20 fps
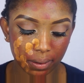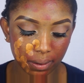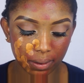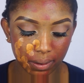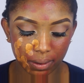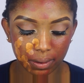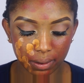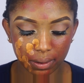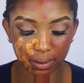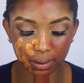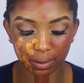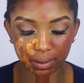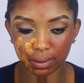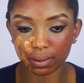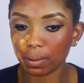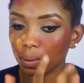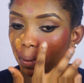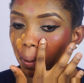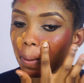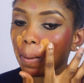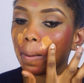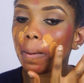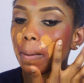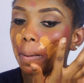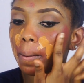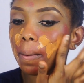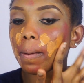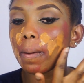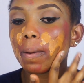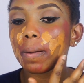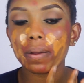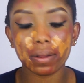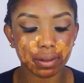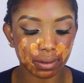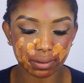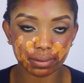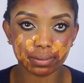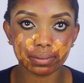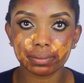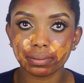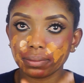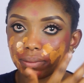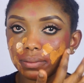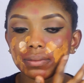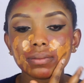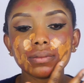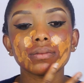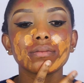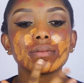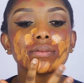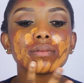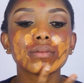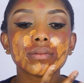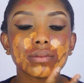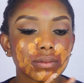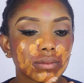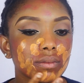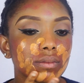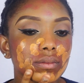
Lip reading: Now I'm gonna go ahead and apply my foundation.